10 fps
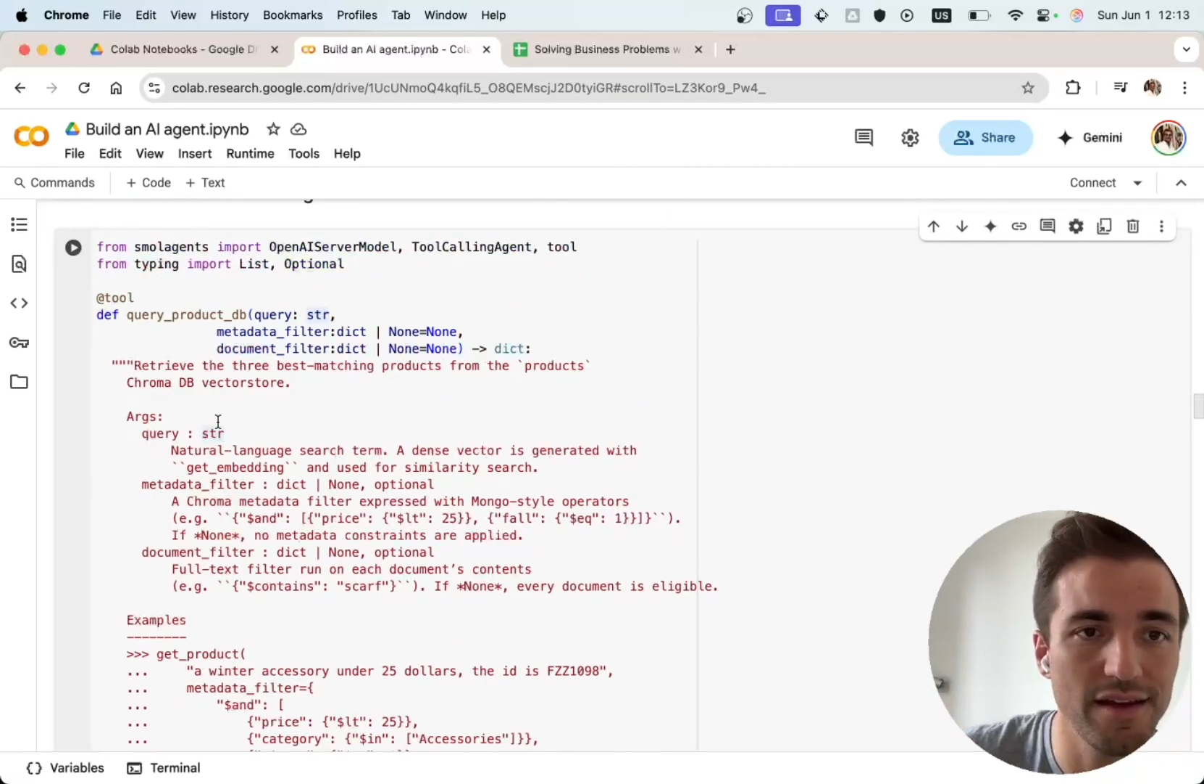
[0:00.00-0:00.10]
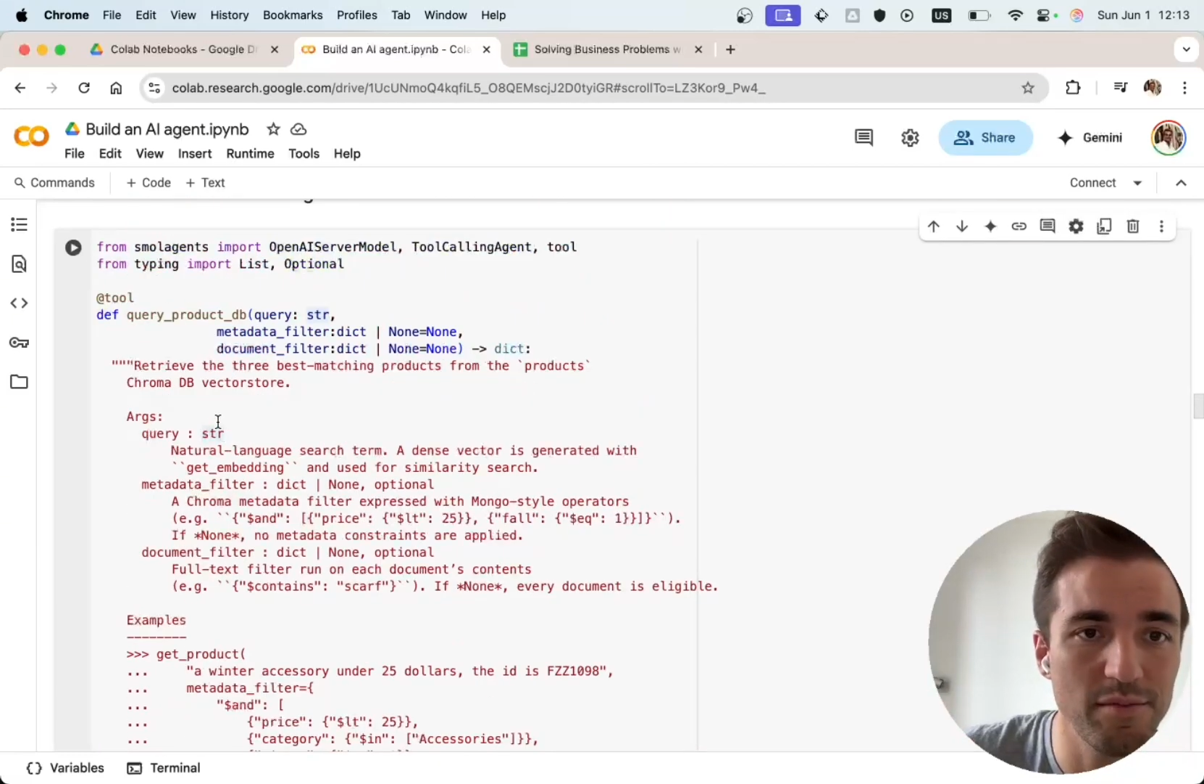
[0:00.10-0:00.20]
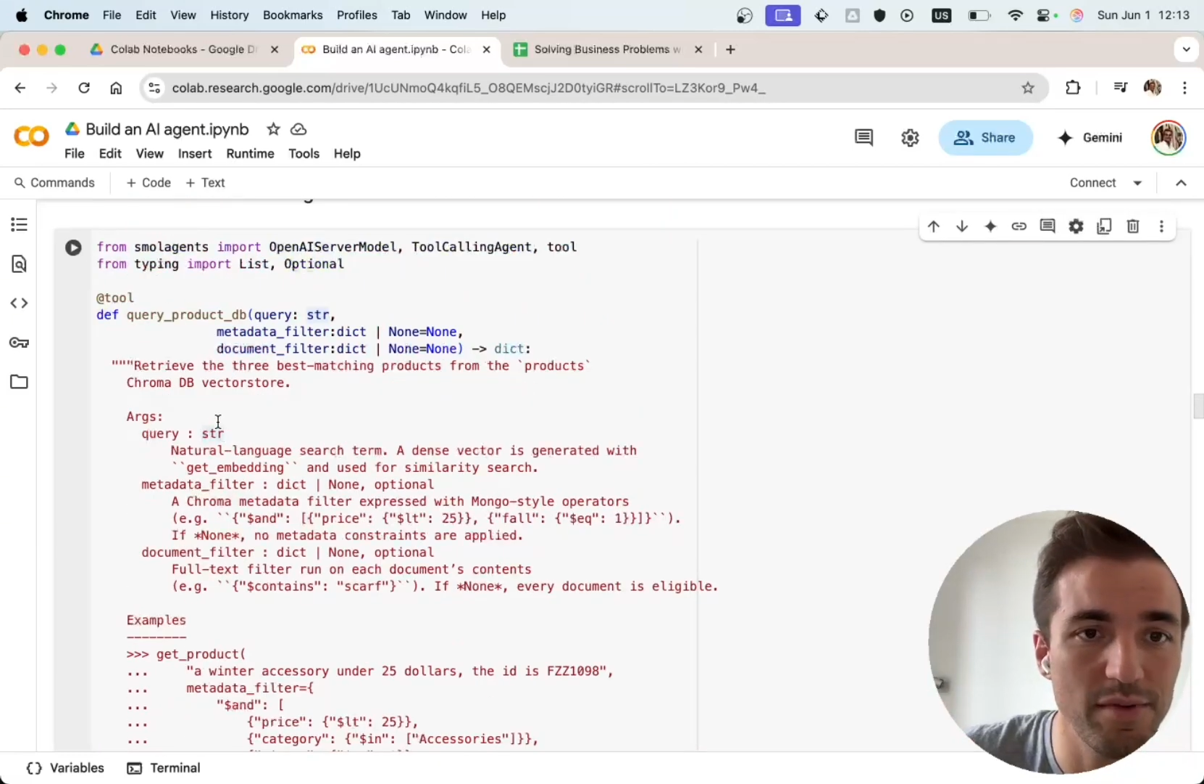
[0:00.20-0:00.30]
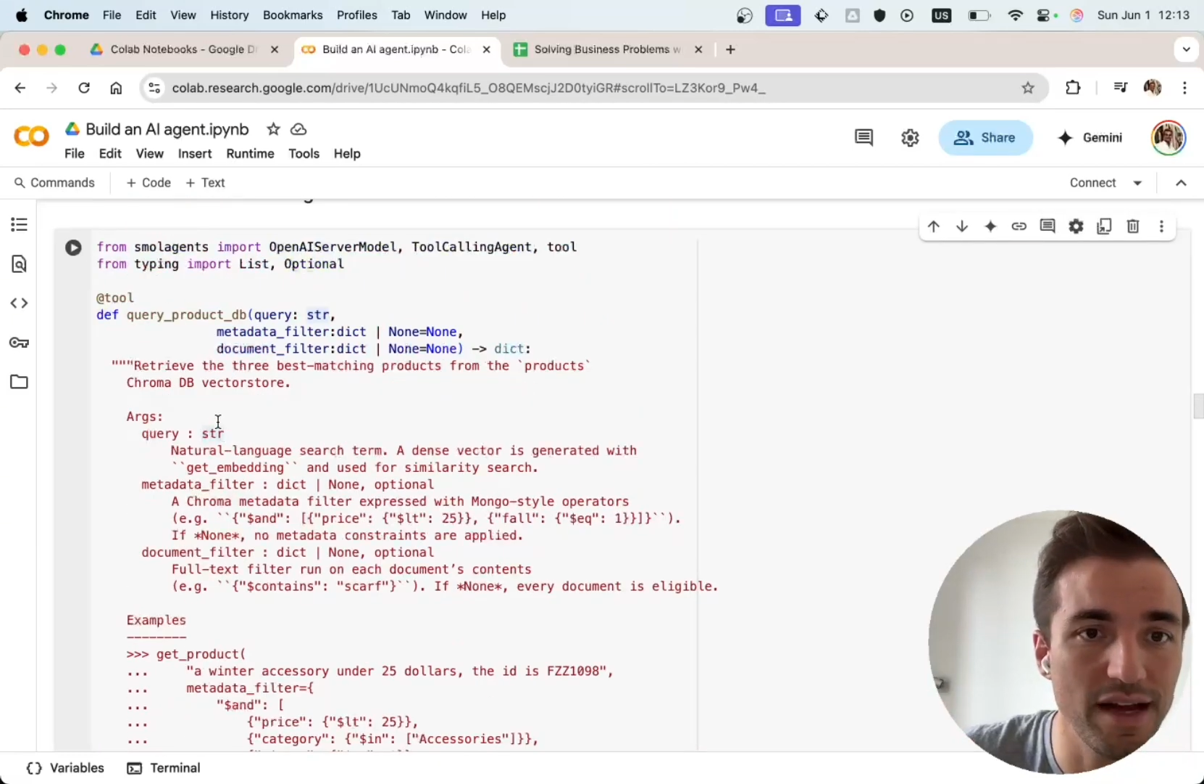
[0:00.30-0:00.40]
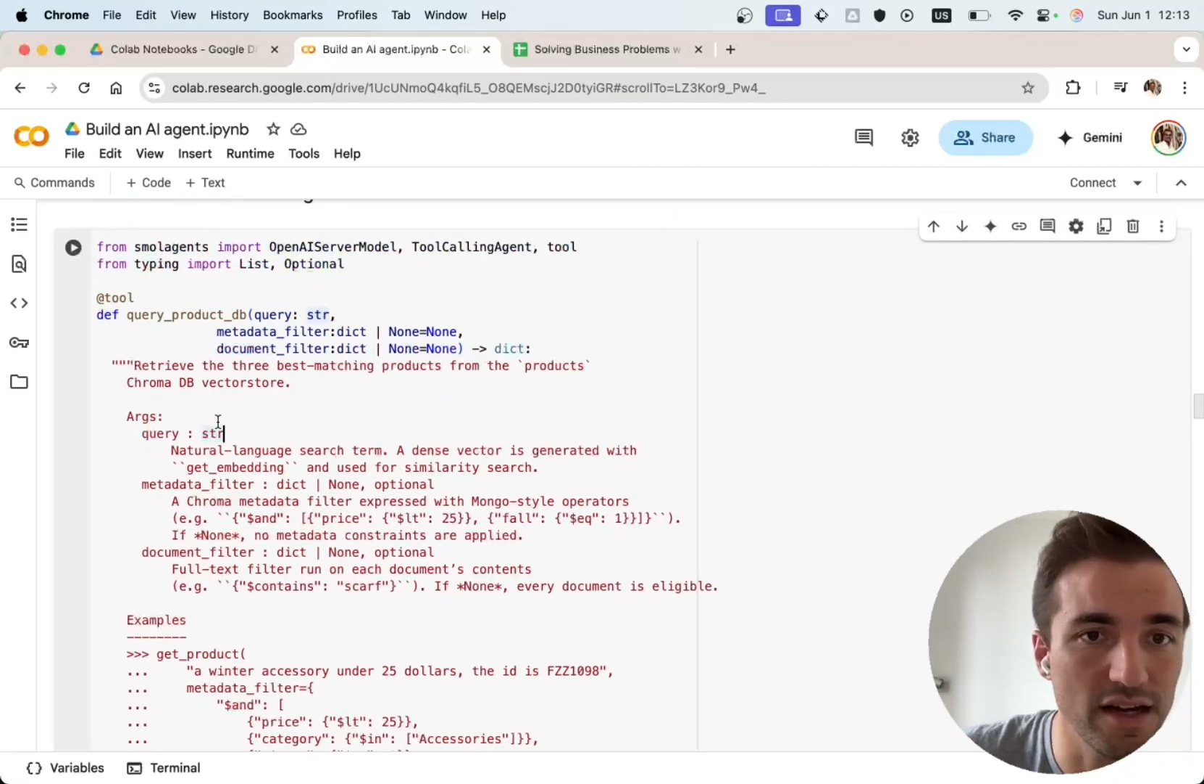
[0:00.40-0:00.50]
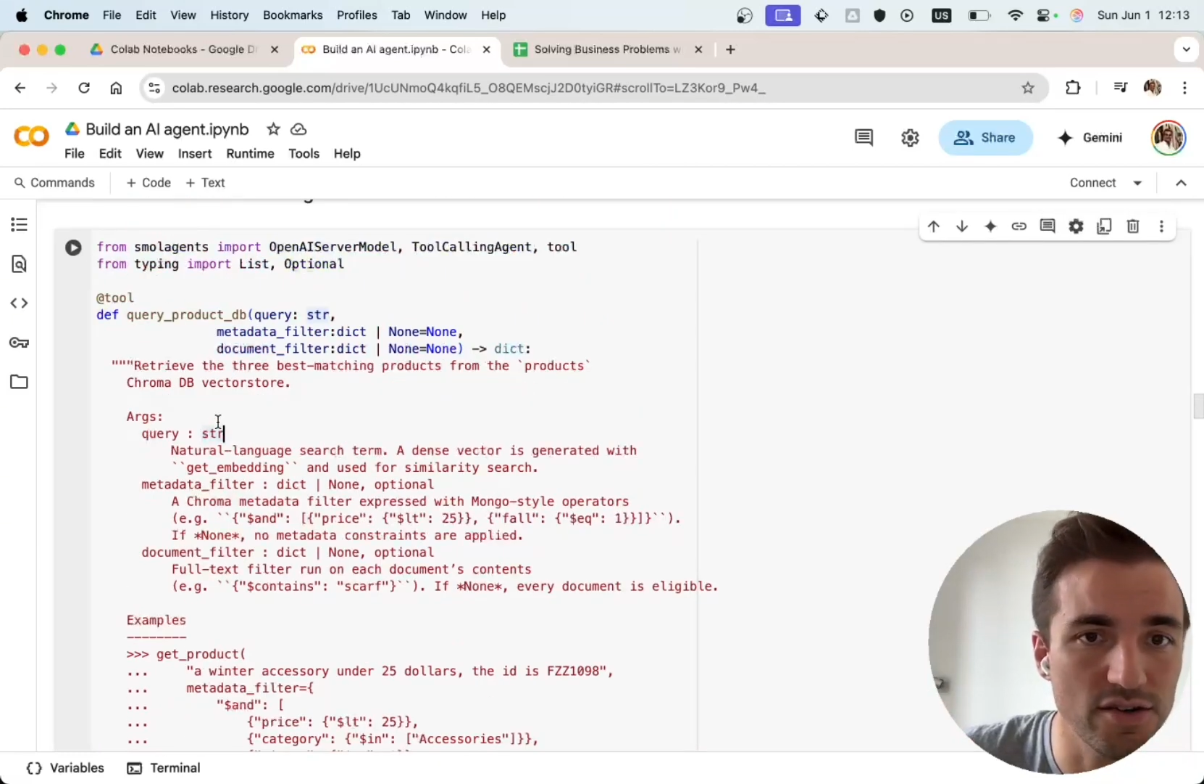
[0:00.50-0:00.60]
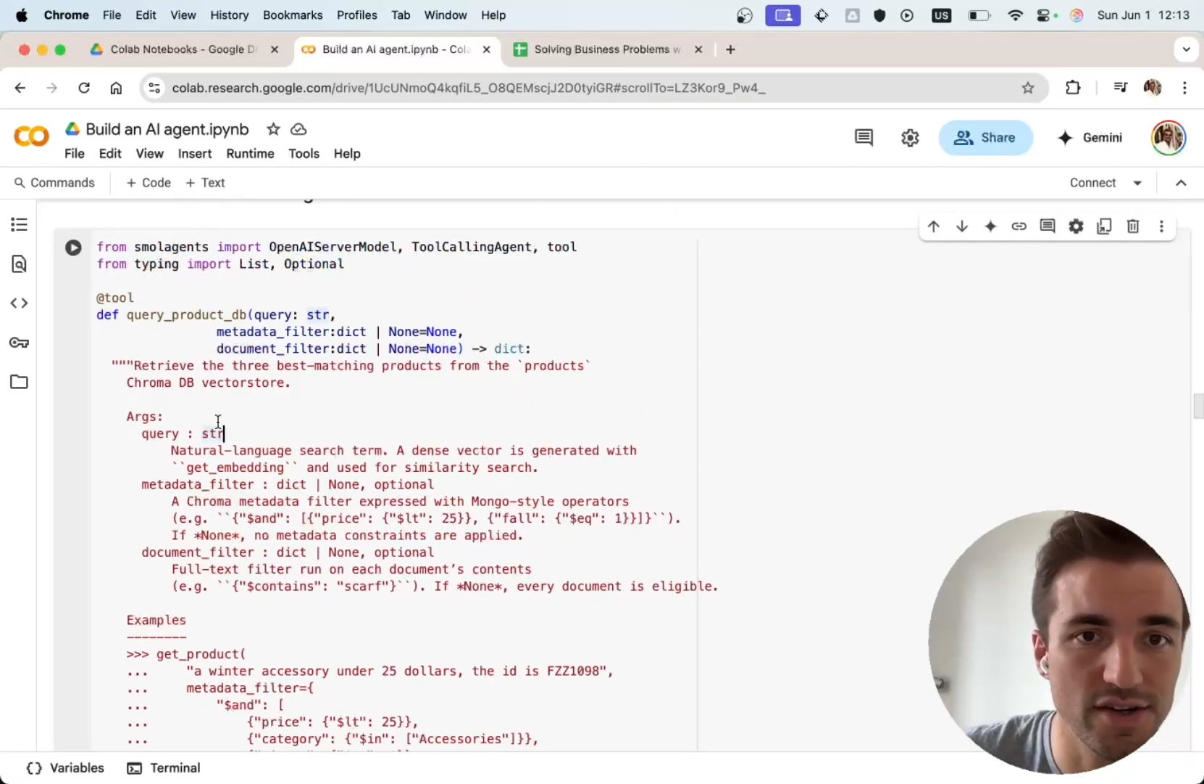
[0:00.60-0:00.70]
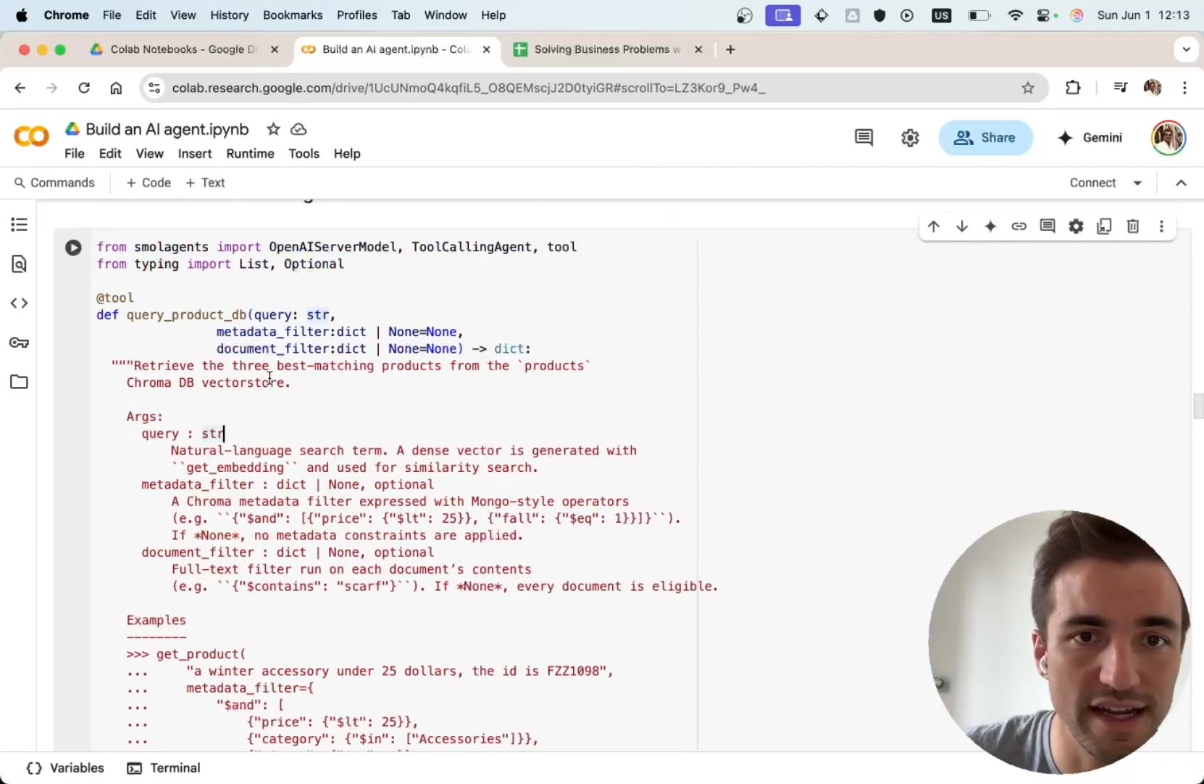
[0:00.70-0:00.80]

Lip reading: by our